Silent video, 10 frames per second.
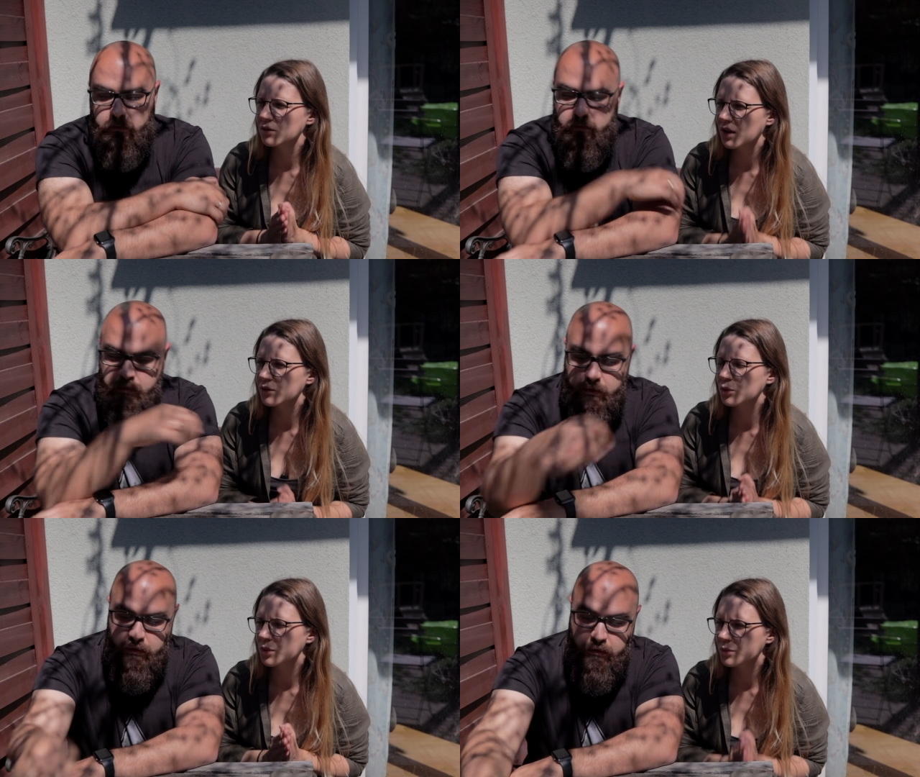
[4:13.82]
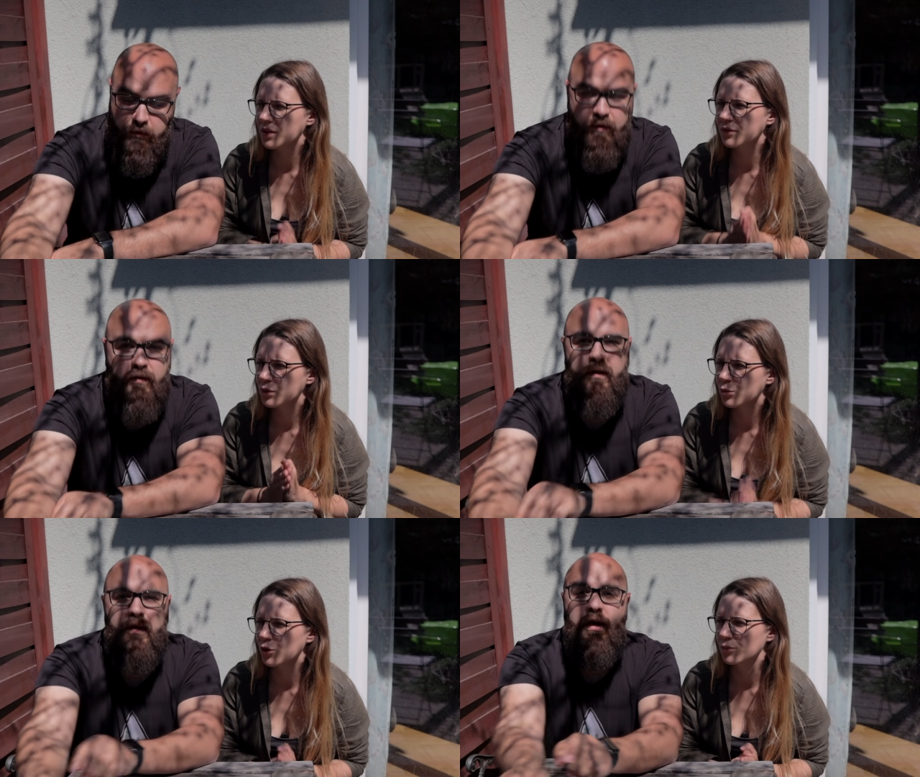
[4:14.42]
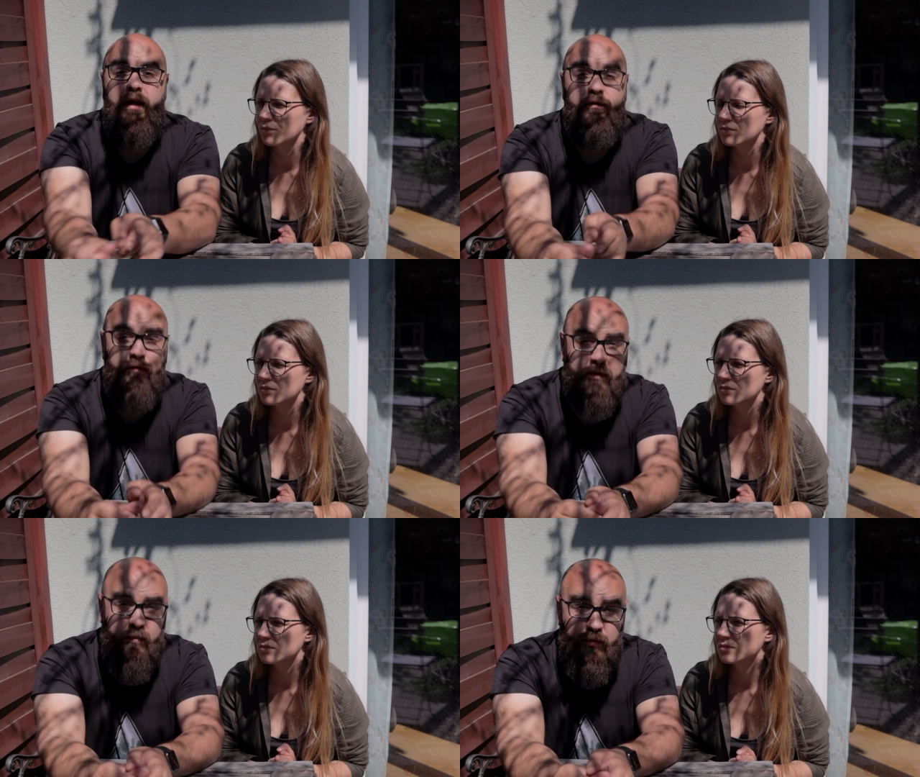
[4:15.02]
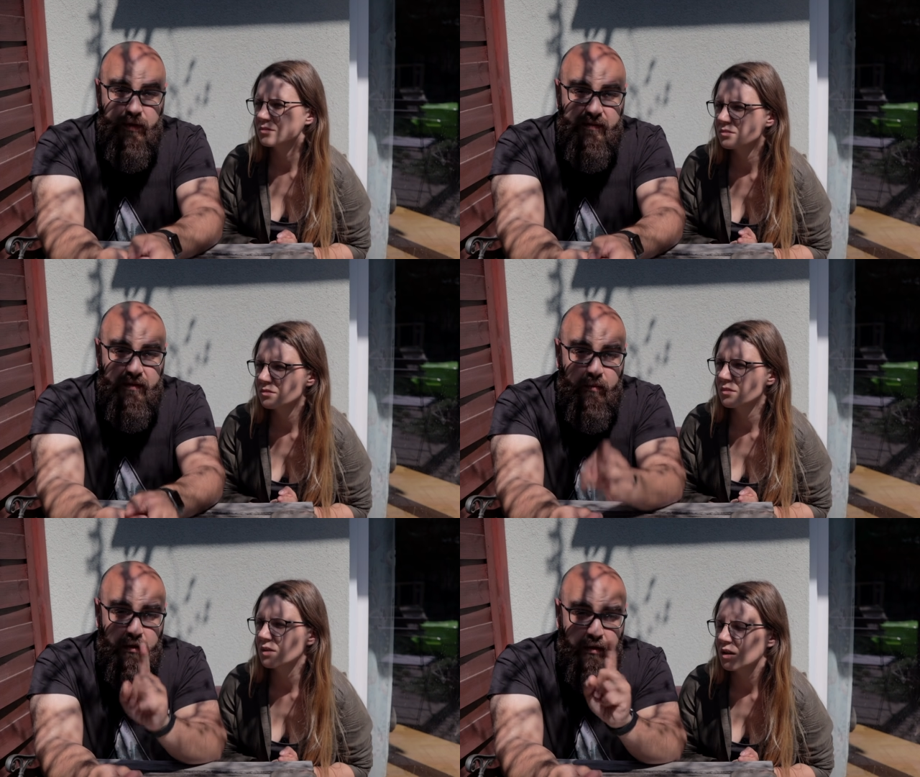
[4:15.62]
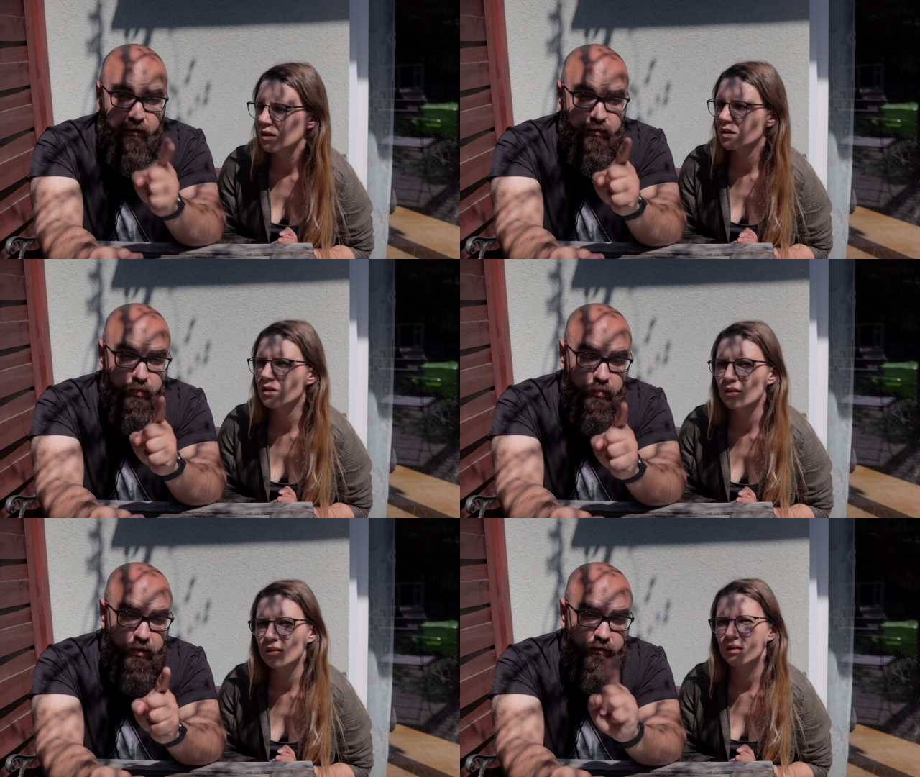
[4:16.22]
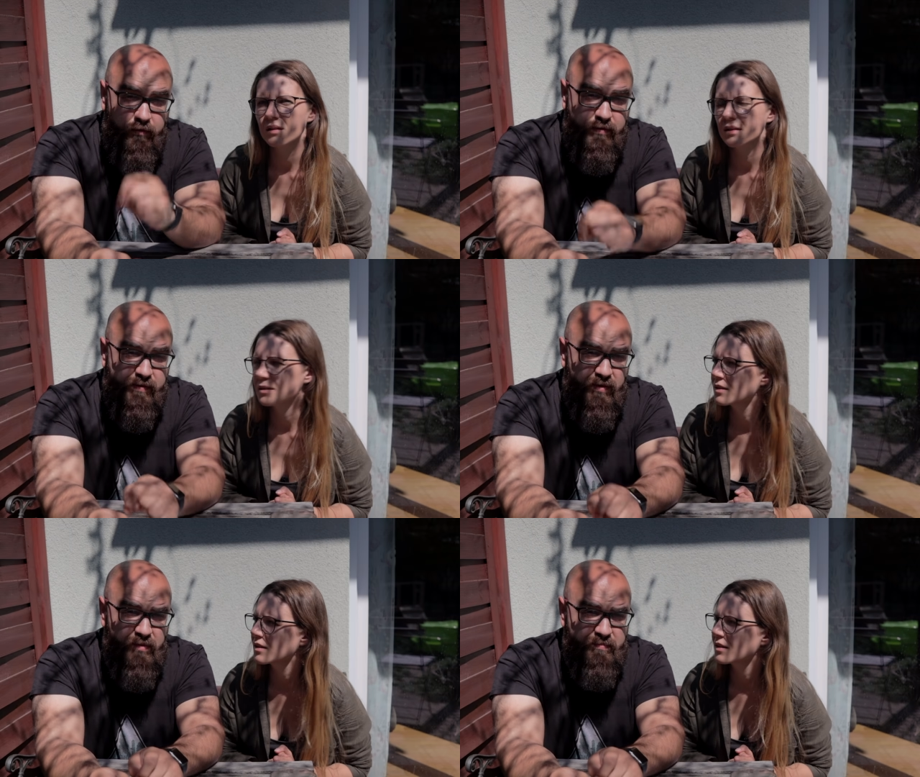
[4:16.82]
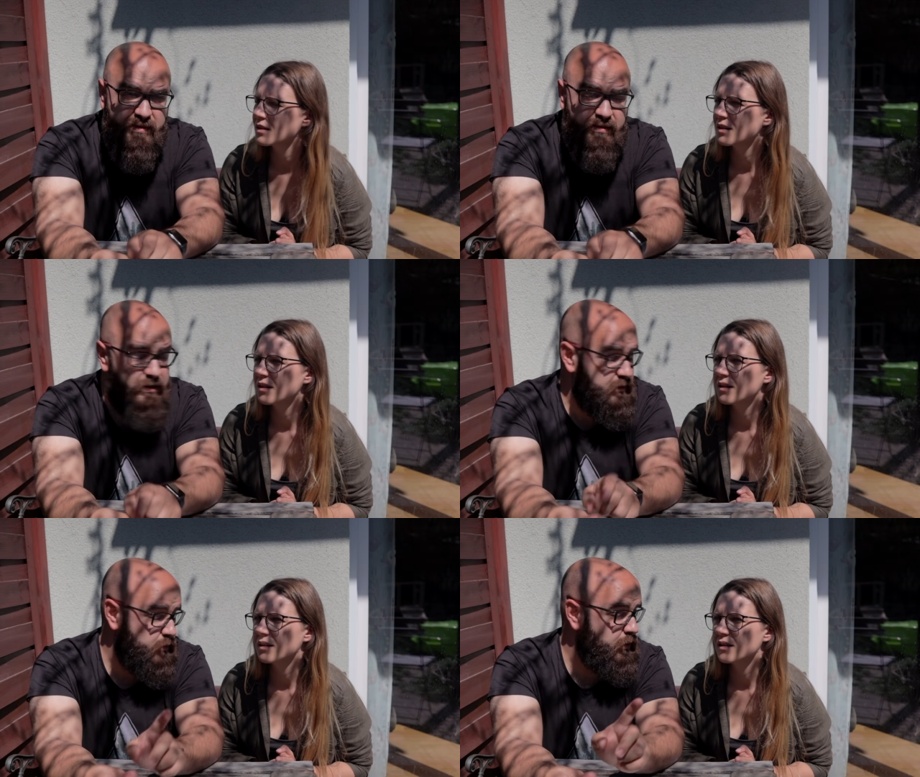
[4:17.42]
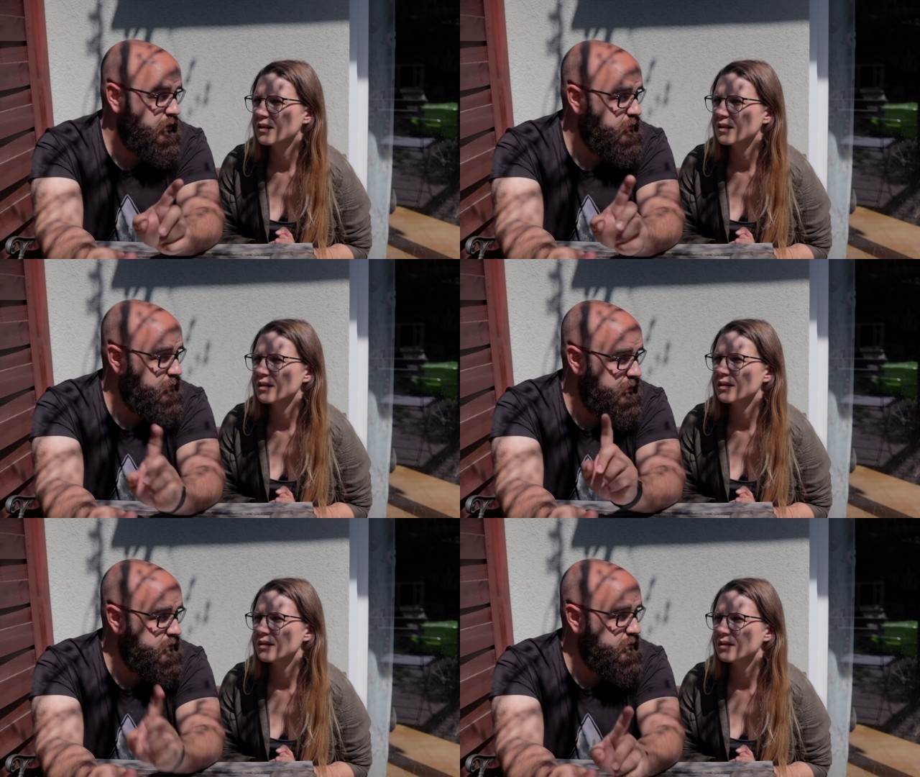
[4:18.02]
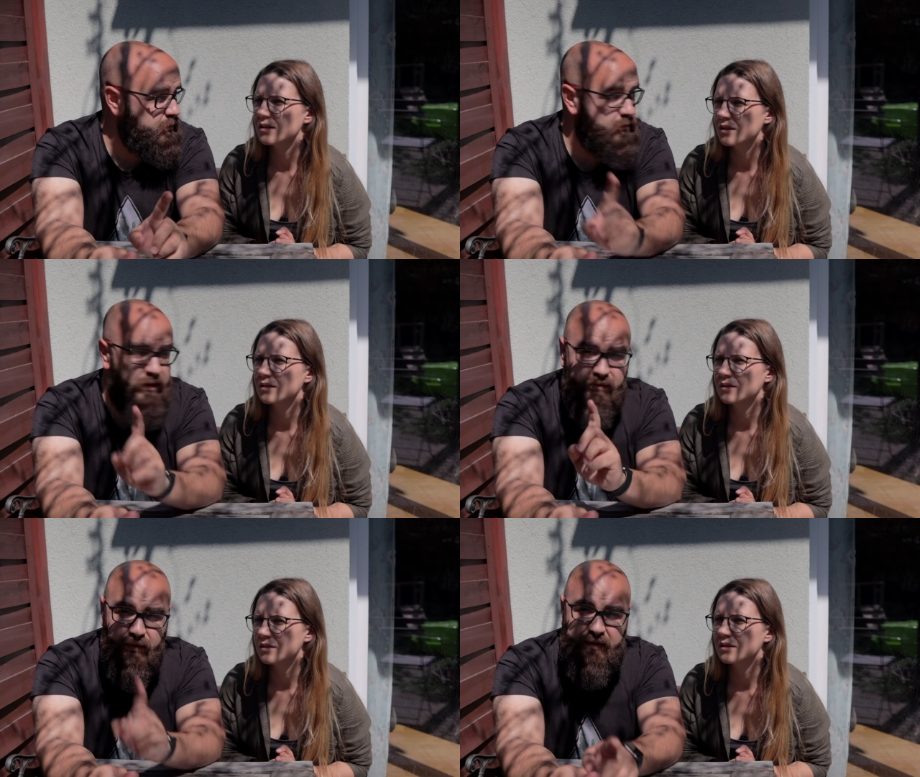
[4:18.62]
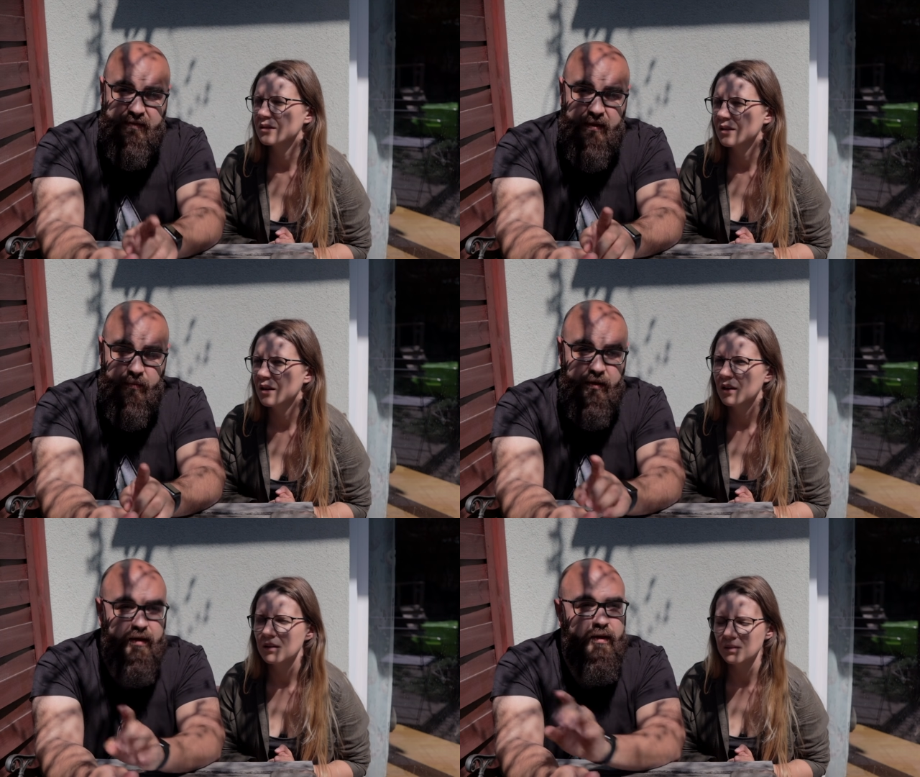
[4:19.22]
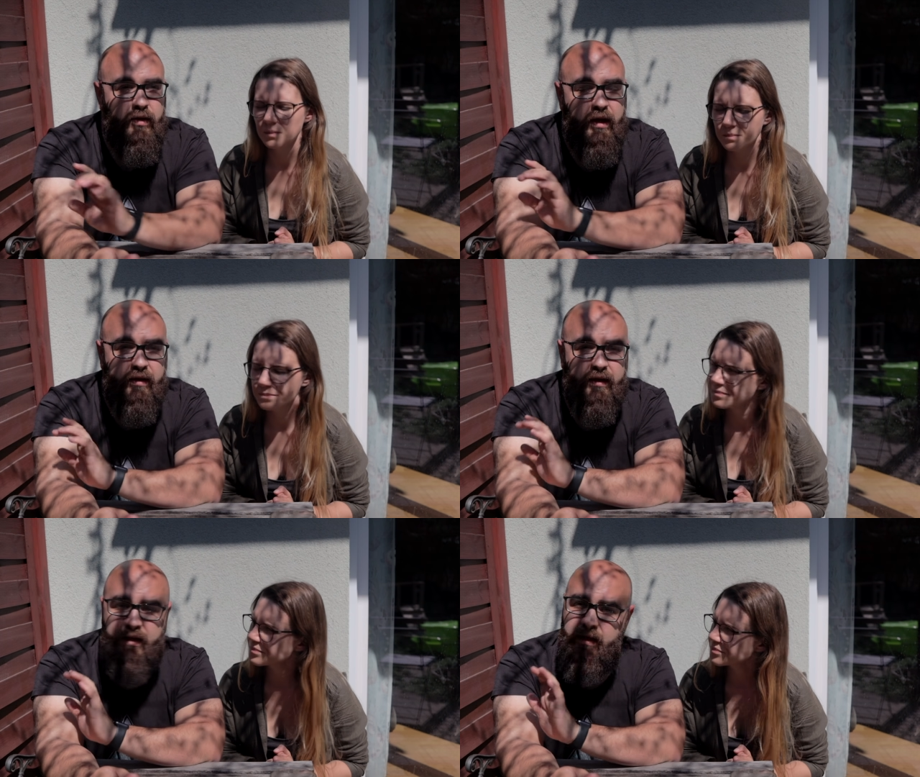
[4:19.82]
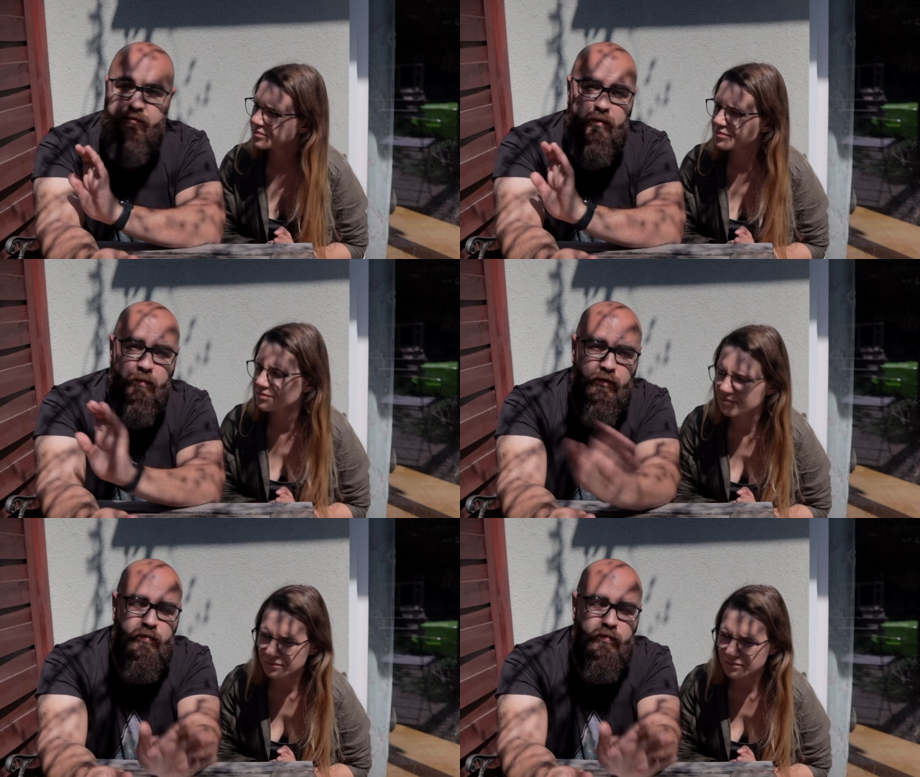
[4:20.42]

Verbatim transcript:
Speaker 1: and you have to prepare for warm.
Speaker 2: And if you come during summer, you have to prepare for storms. It's weird, but it's true yeah. that during summer you ha can have the most